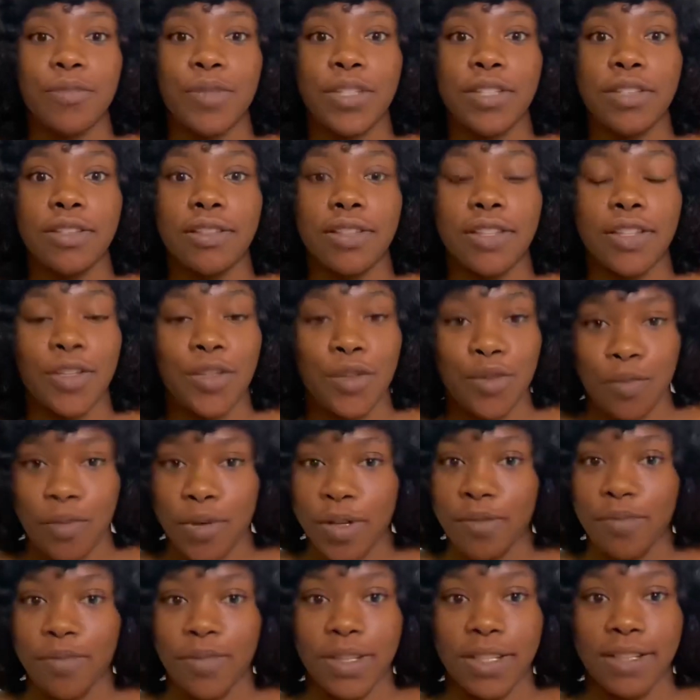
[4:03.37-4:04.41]
being a
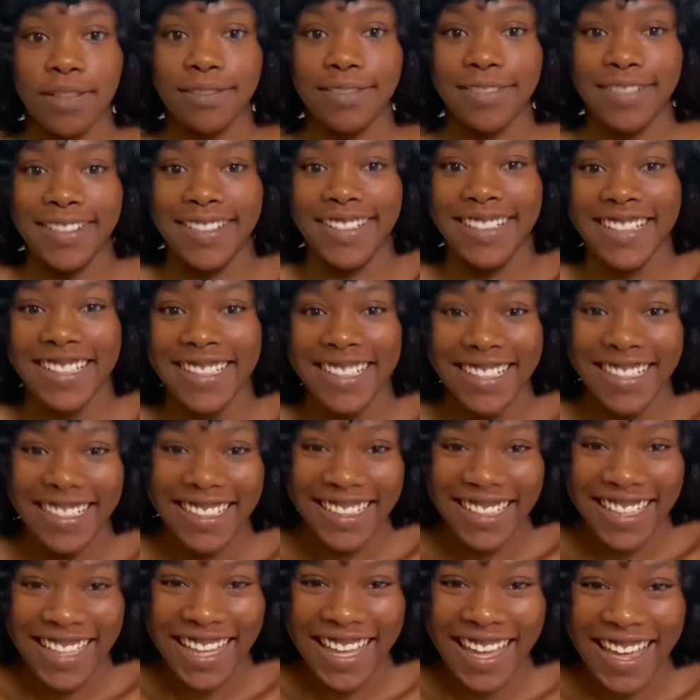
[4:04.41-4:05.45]
human being.
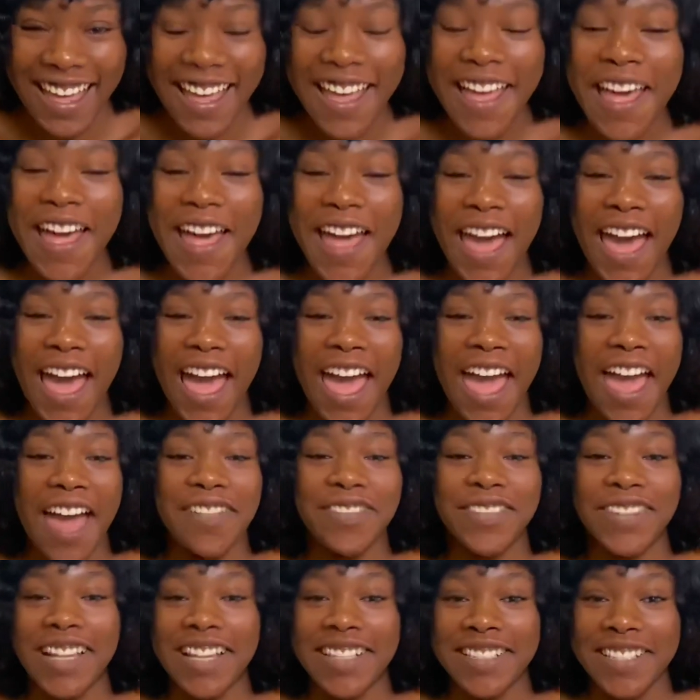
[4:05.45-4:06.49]
I
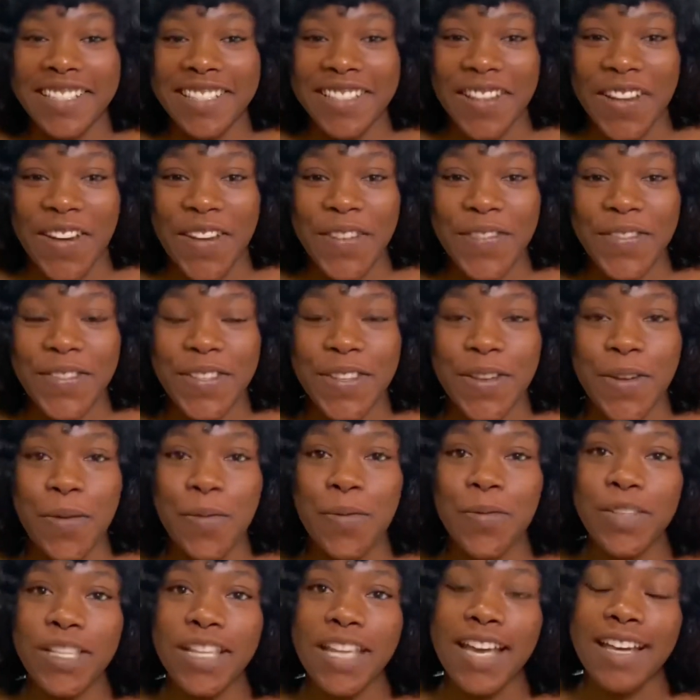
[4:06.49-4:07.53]
have learned stuff, so
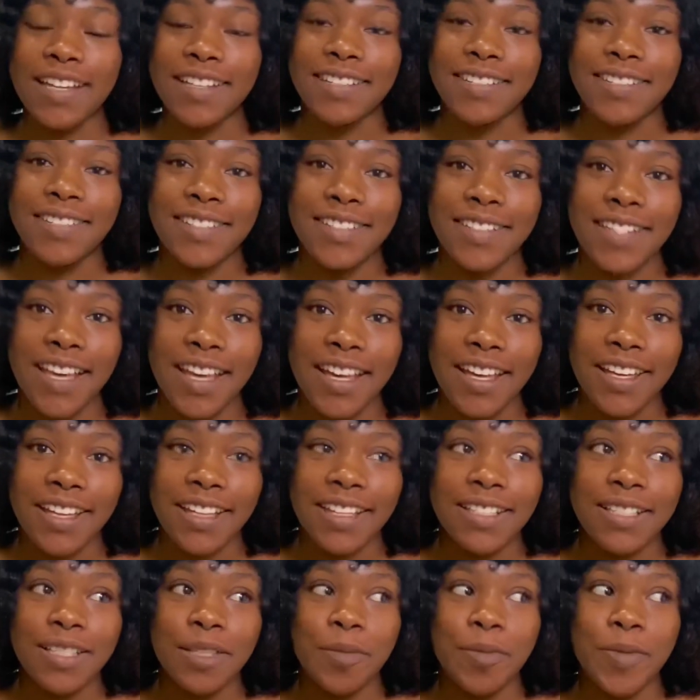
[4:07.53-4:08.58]
hopefully I can share
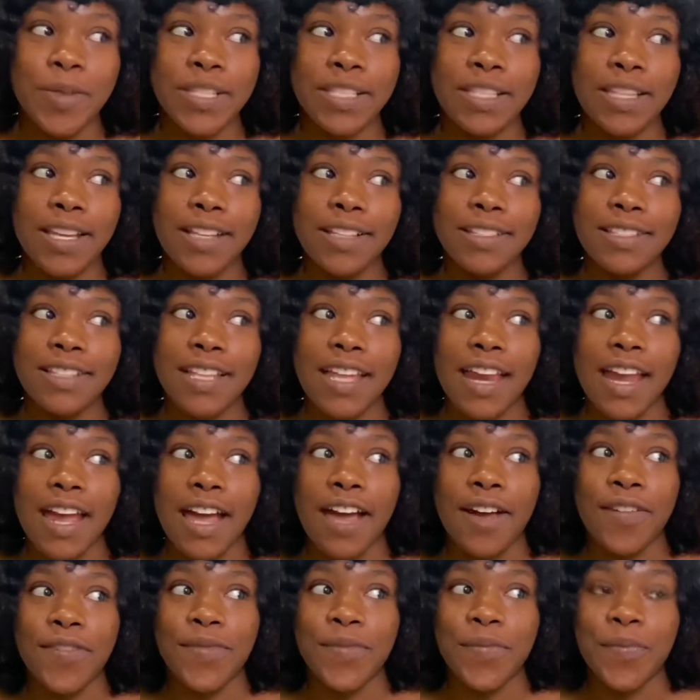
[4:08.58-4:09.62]
it. The mistakes that I
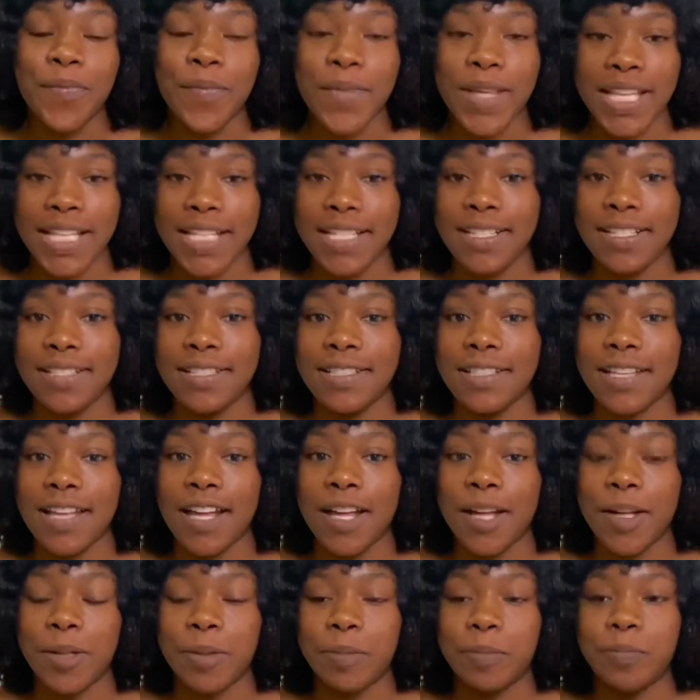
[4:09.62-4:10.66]
have made,
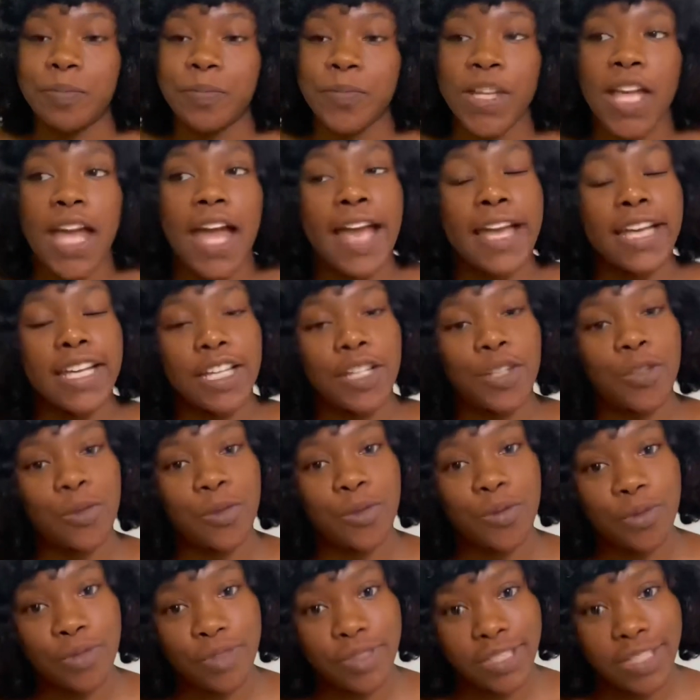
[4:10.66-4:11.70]
I can
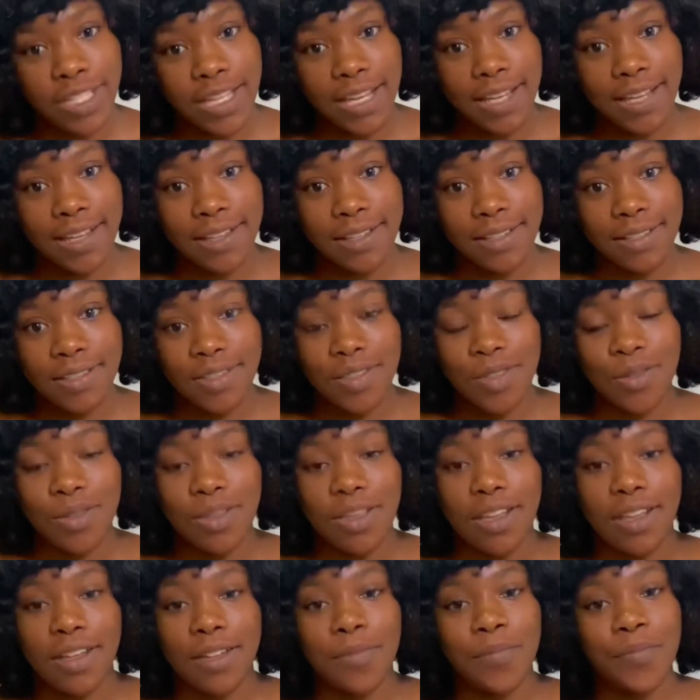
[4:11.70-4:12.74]
also share it so
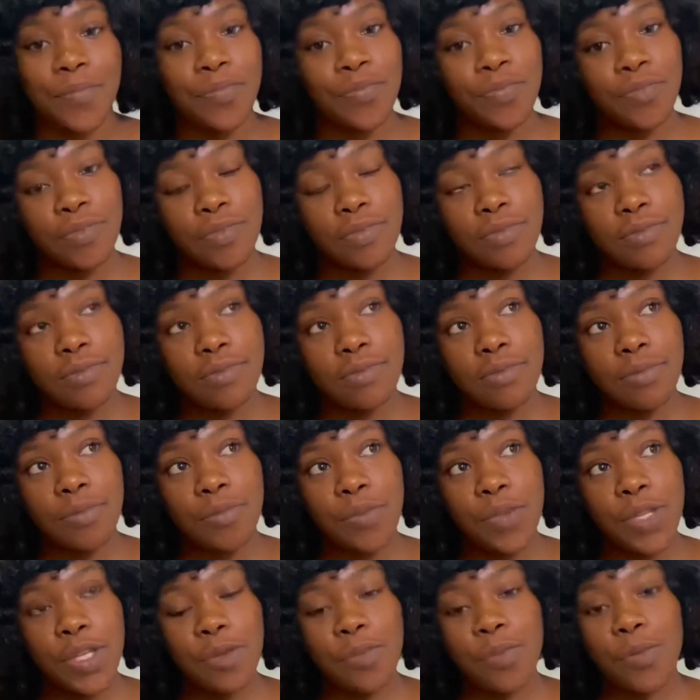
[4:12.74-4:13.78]
that
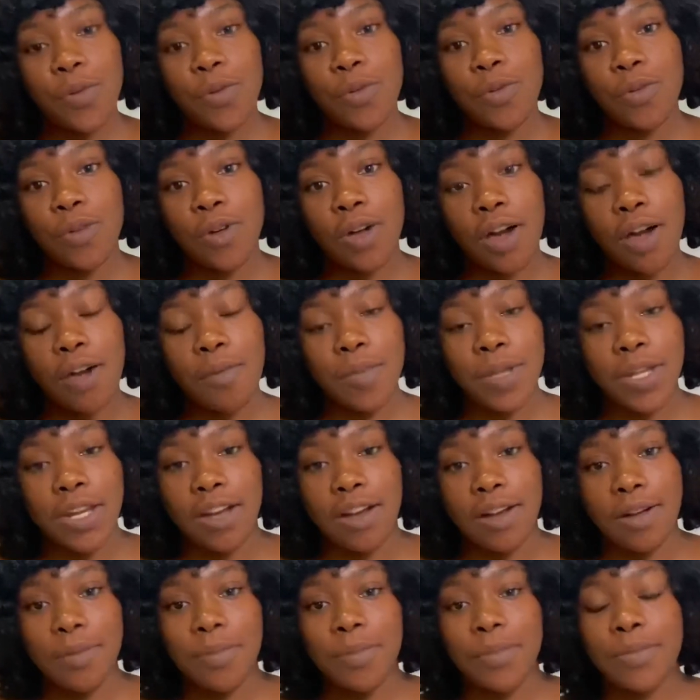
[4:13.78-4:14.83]
people coming
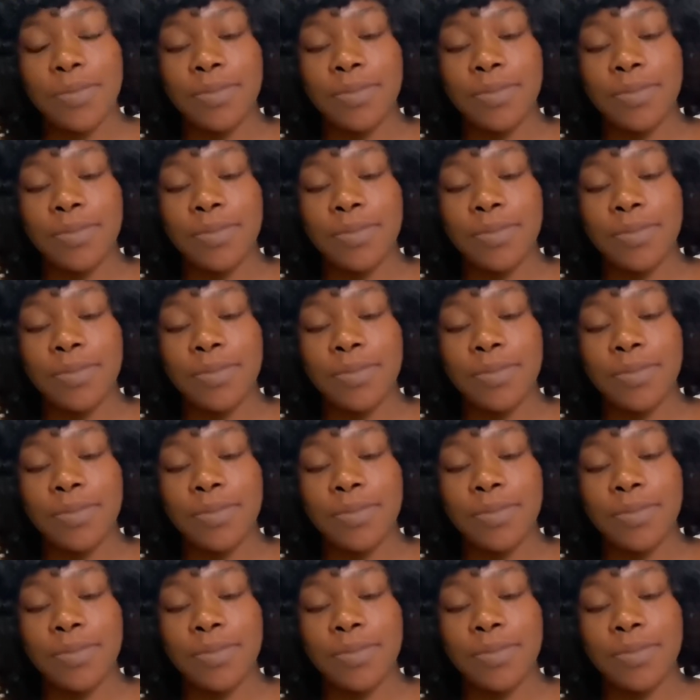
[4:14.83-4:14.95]
up